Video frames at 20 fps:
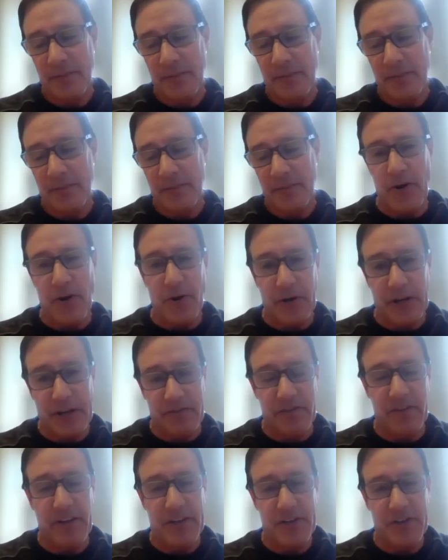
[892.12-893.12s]
their own
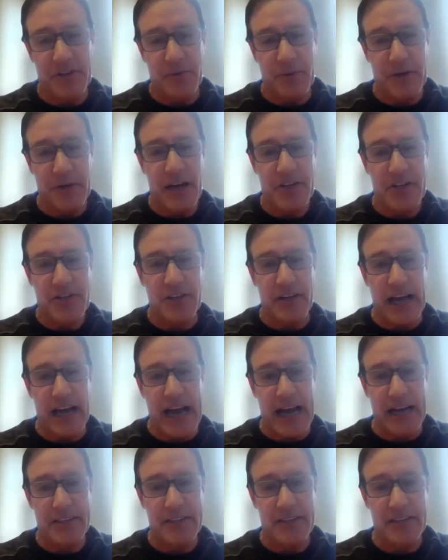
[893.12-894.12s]
Inflation Reduction
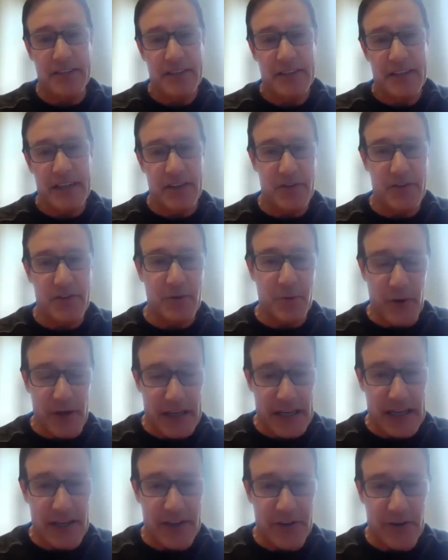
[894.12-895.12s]
Act is the one
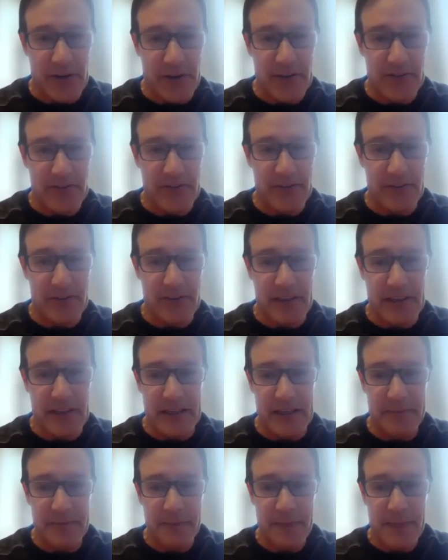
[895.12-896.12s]
that increased
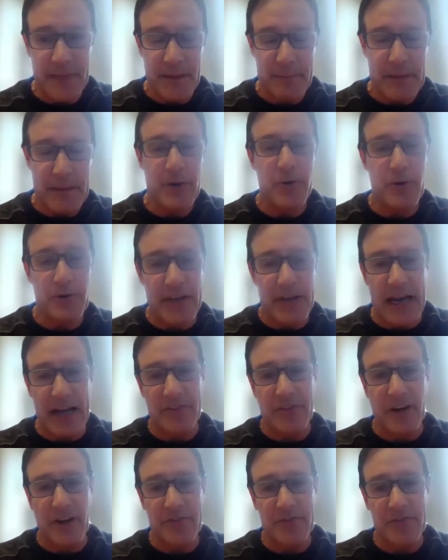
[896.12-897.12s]
the payroll
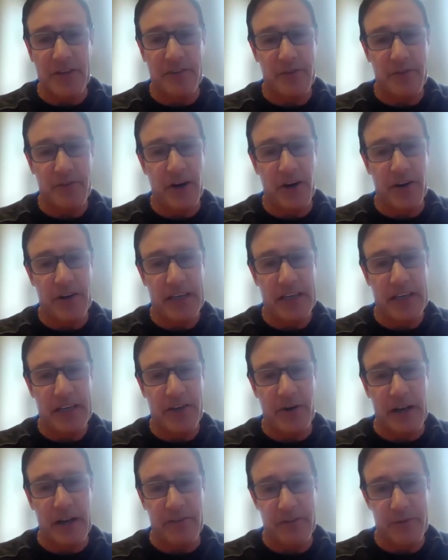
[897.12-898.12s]
tax offset for the R&D
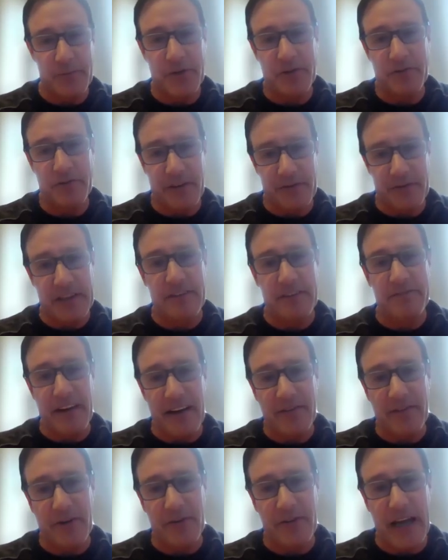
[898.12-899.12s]
credit from 250 to
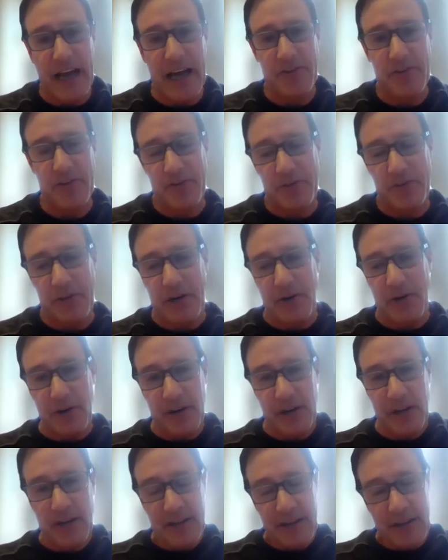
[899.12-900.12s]
500,000. So
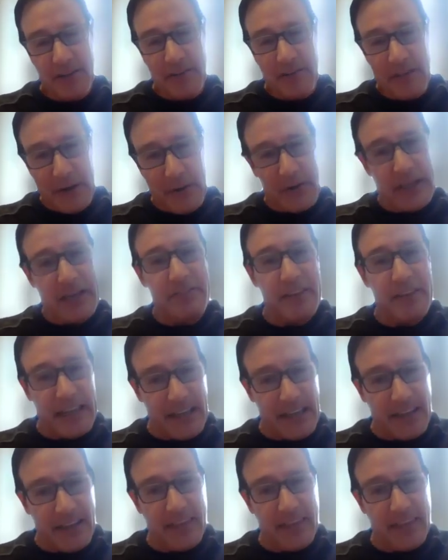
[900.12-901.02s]
they they were giving it